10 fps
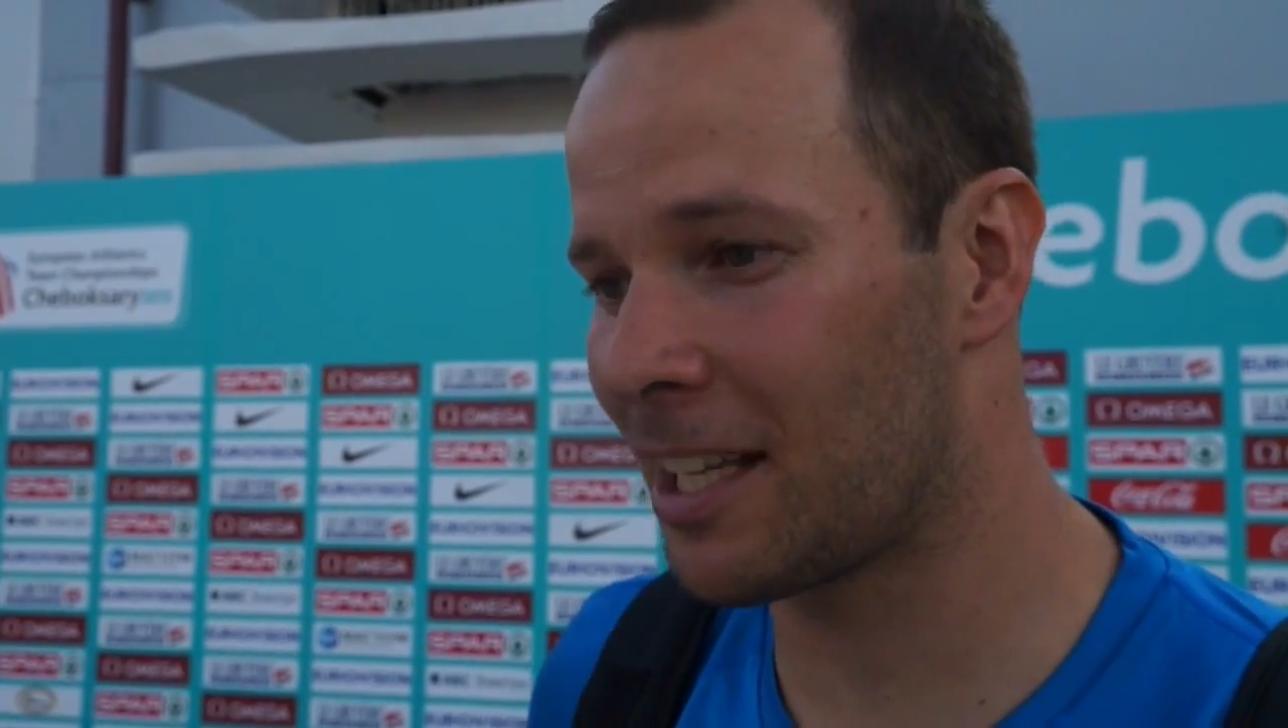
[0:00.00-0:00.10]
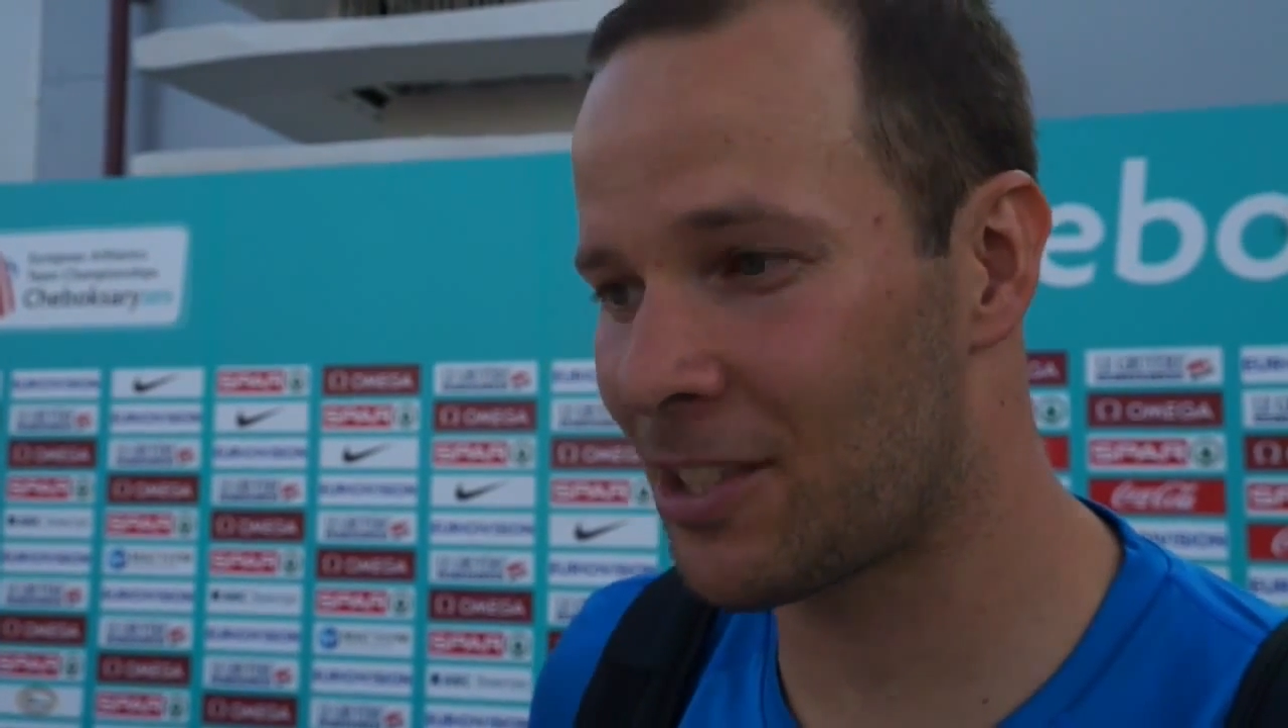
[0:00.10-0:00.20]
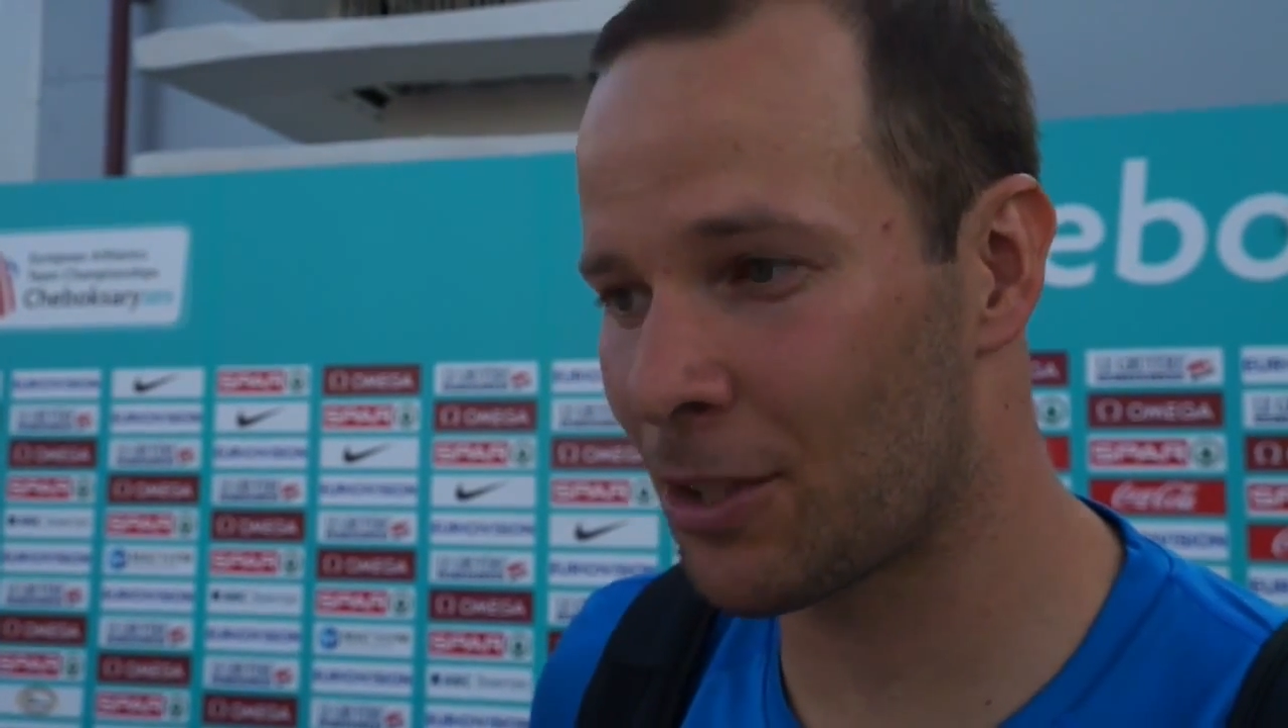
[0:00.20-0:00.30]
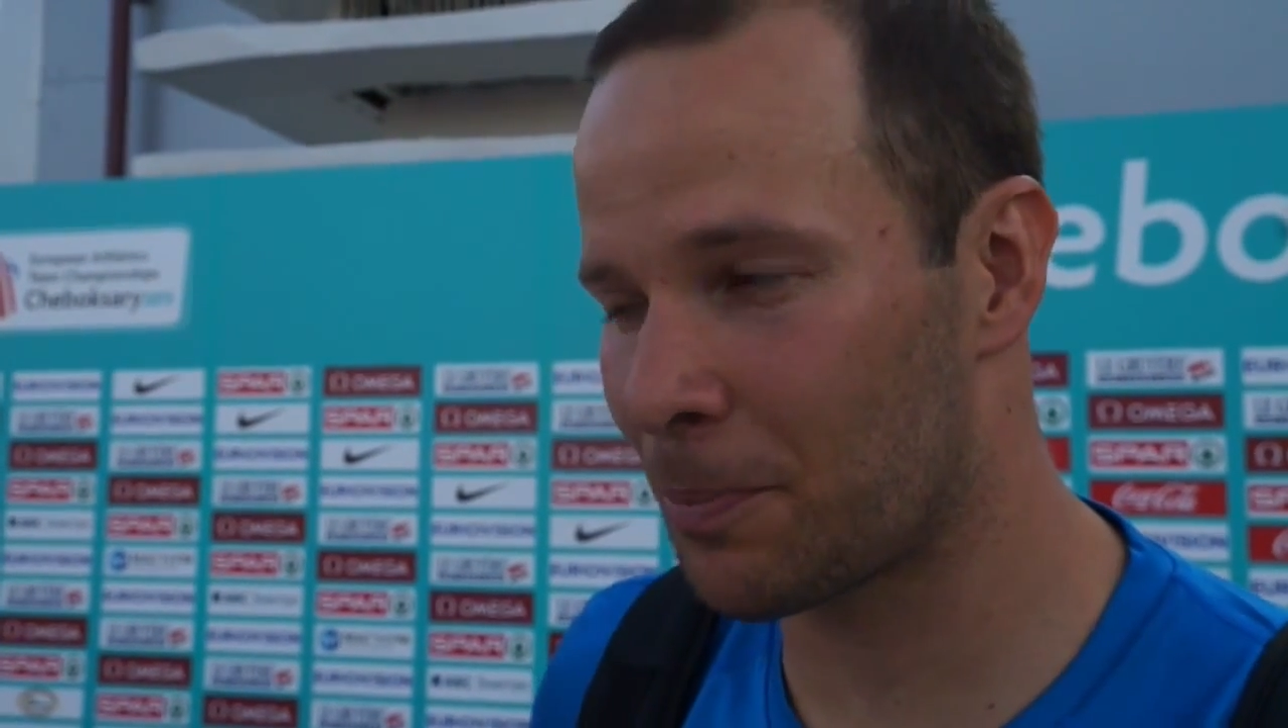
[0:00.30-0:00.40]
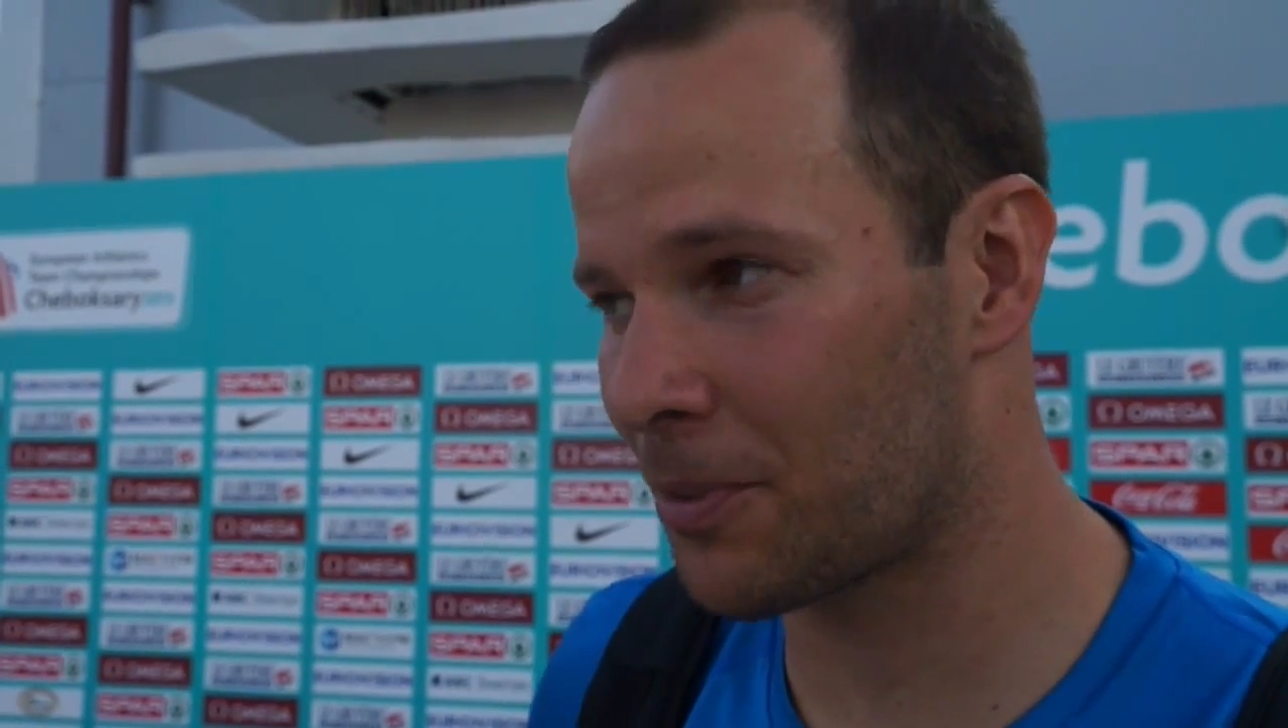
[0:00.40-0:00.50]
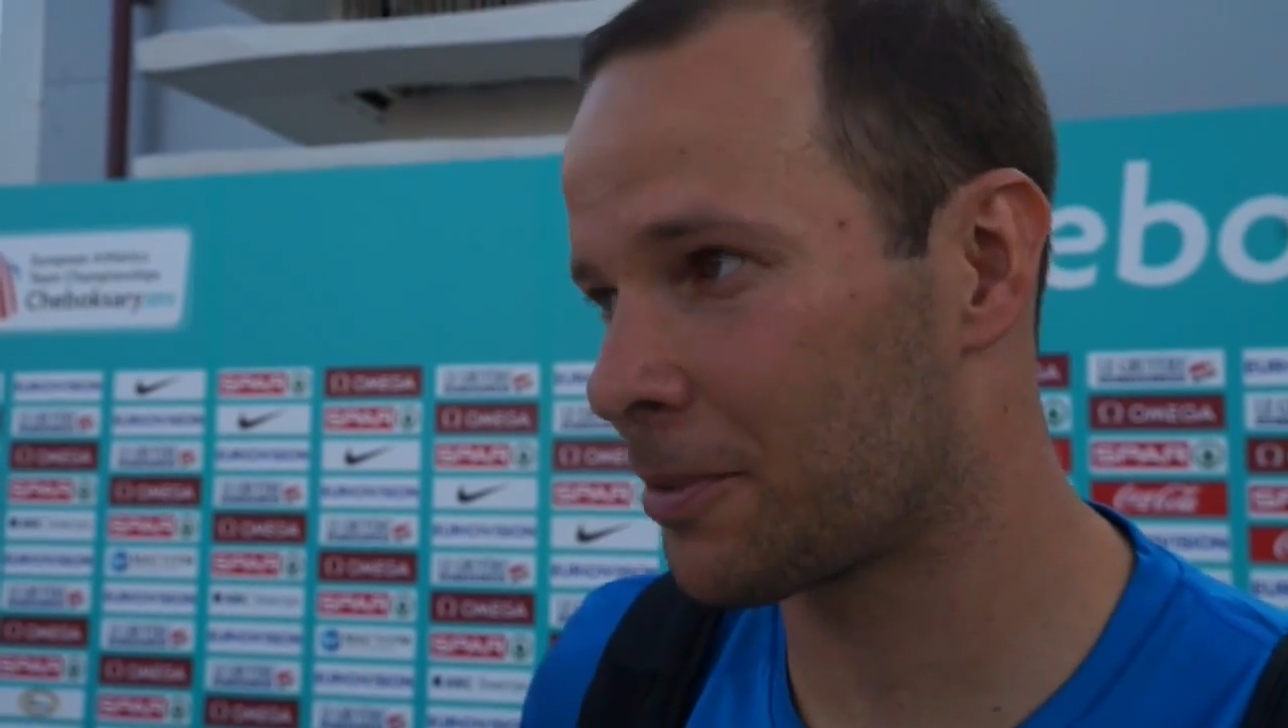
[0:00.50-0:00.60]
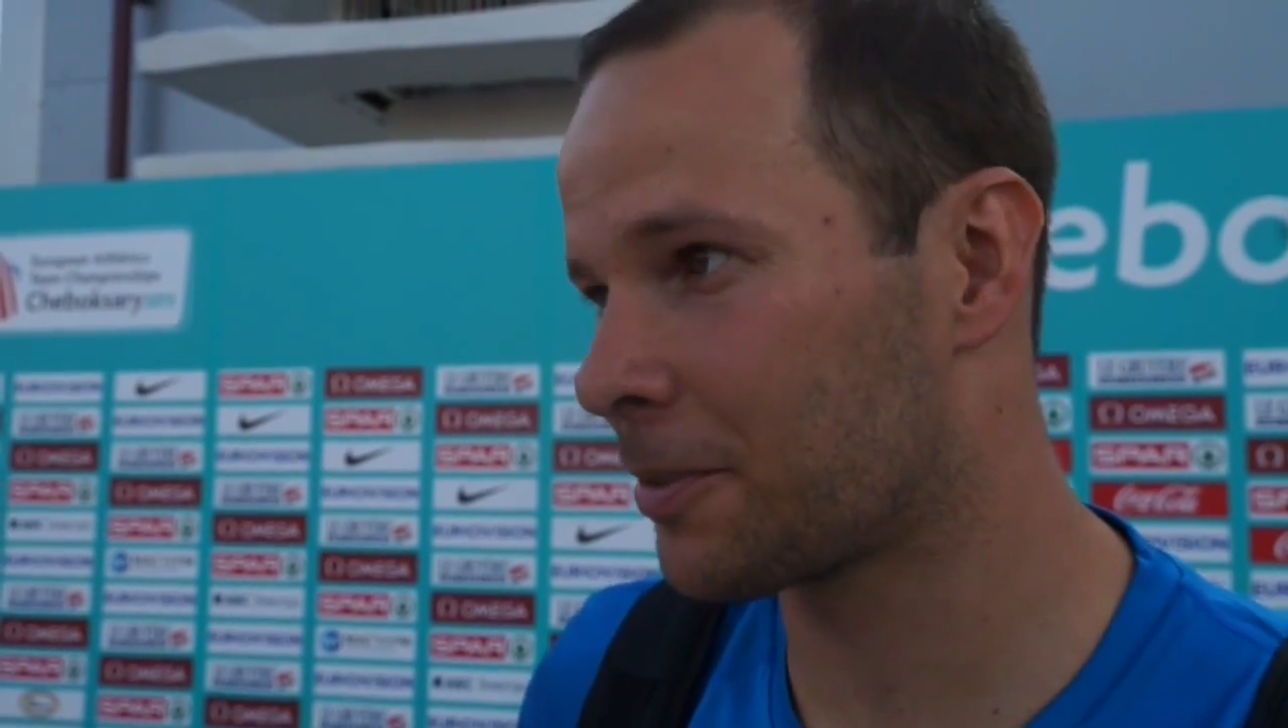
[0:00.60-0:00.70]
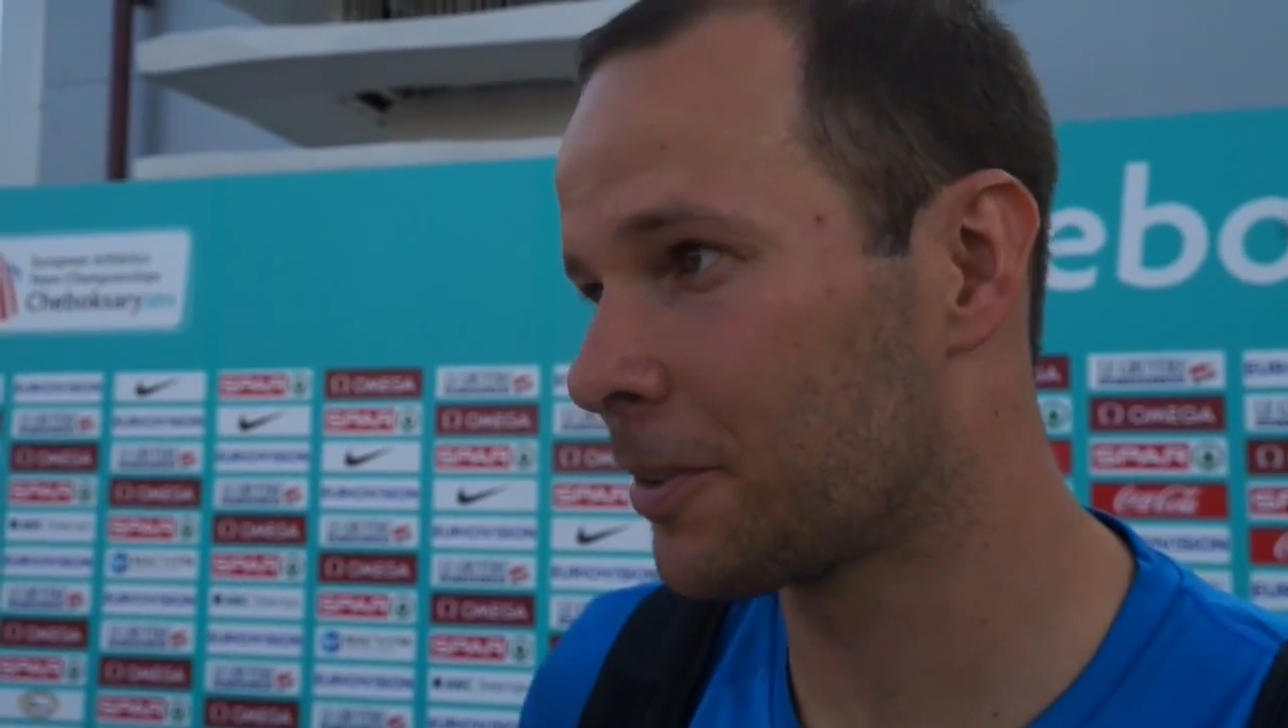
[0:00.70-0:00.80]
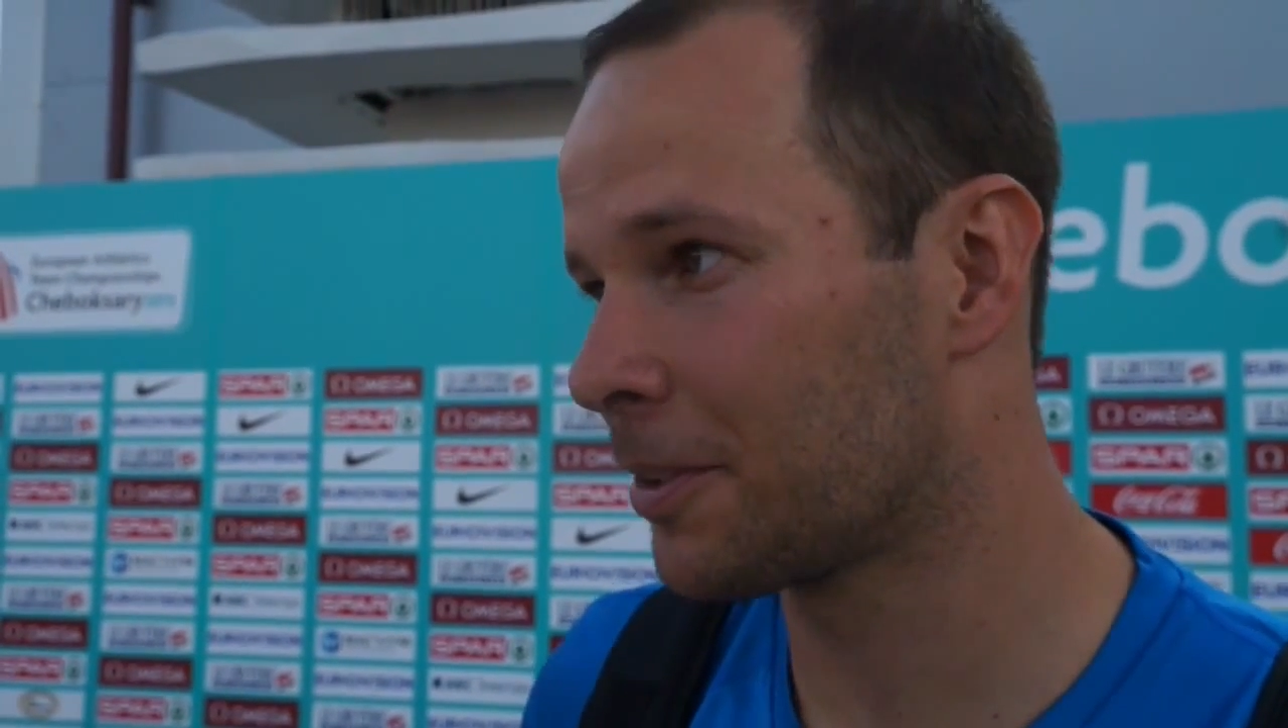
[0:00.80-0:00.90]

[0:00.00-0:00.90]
Egypt,